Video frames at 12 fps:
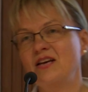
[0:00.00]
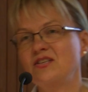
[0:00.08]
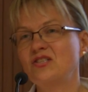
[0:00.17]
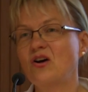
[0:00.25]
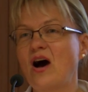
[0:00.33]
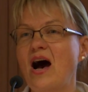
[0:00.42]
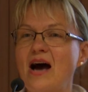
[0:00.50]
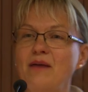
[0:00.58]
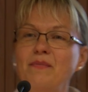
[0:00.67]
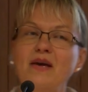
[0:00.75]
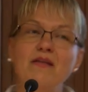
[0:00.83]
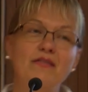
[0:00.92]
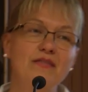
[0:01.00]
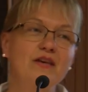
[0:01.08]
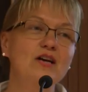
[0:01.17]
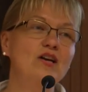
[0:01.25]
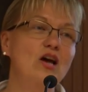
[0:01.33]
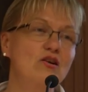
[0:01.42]
So I'm a
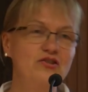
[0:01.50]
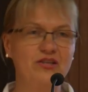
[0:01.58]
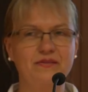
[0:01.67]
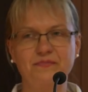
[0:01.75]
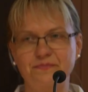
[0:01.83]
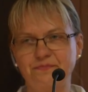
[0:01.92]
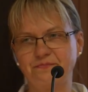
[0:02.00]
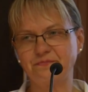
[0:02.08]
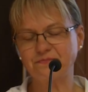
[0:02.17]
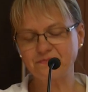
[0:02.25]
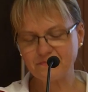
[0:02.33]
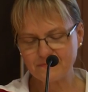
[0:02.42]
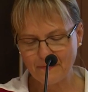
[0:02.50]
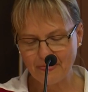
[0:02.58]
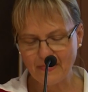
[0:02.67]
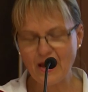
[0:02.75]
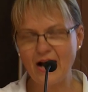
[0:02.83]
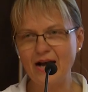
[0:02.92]
theologian.
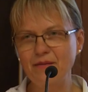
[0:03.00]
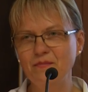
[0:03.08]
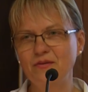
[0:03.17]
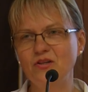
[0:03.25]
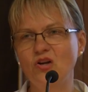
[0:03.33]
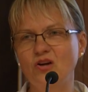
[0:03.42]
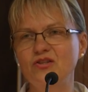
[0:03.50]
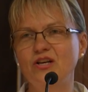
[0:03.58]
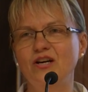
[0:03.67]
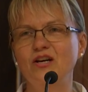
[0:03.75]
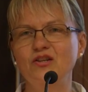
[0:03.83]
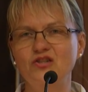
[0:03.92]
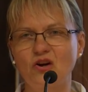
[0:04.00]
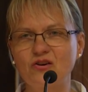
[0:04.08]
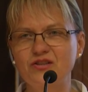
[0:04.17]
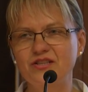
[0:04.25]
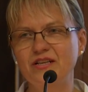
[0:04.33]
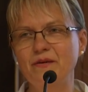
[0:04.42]
I'm not a
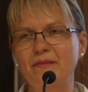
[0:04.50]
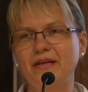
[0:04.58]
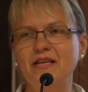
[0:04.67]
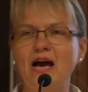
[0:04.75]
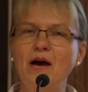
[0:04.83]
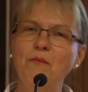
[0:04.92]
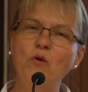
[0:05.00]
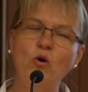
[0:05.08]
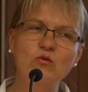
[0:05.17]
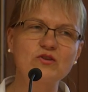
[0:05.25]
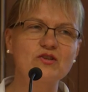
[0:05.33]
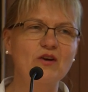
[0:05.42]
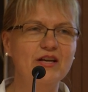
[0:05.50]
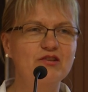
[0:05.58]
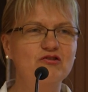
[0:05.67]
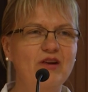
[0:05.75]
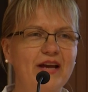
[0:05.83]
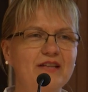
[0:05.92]
doctor, but I'm also a
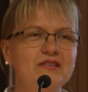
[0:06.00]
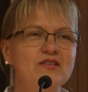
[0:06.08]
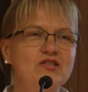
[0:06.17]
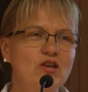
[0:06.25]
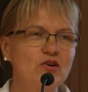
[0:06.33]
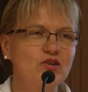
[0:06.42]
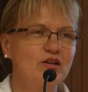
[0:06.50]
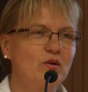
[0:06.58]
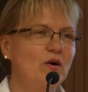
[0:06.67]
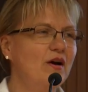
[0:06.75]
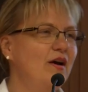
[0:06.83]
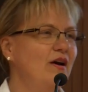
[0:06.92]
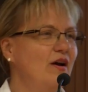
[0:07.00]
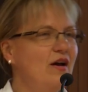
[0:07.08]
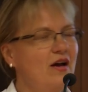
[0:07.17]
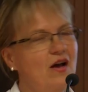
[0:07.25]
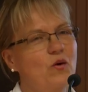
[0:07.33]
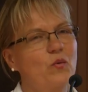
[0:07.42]
trained social
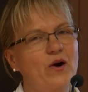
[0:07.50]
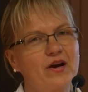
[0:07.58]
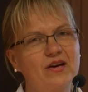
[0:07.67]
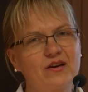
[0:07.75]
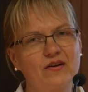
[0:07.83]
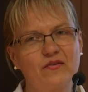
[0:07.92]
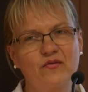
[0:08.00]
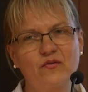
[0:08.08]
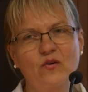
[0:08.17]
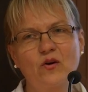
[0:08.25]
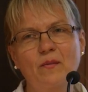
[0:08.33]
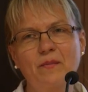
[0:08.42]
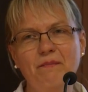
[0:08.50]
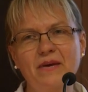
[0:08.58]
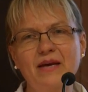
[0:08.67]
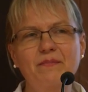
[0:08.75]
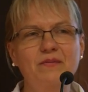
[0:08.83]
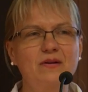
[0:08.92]
worker for
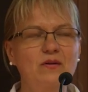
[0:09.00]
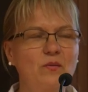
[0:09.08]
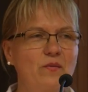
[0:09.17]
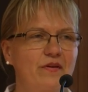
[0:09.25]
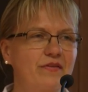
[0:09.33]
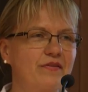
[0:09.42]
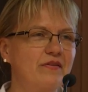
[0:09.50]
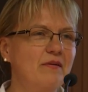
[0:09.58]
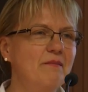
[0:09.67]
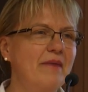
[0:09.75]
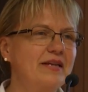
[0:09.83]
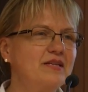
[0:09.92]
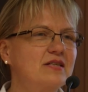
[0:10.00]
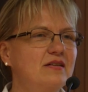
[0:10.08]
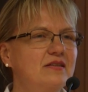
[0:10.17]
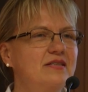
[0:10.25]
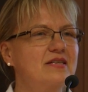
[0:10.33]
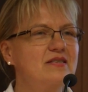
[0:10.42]
people with
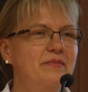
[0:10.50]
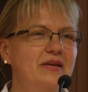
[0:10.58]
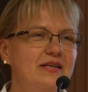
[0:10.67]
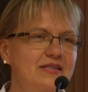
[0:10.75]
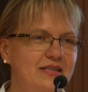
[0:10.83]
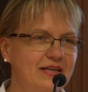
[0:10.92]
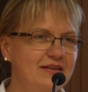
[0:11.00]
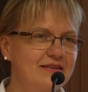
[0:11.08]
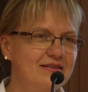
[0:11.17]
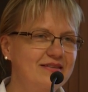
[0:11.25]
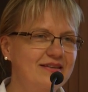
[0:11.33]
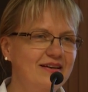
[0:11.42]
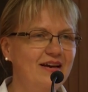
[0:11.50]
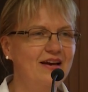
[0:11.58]
mental disabilities.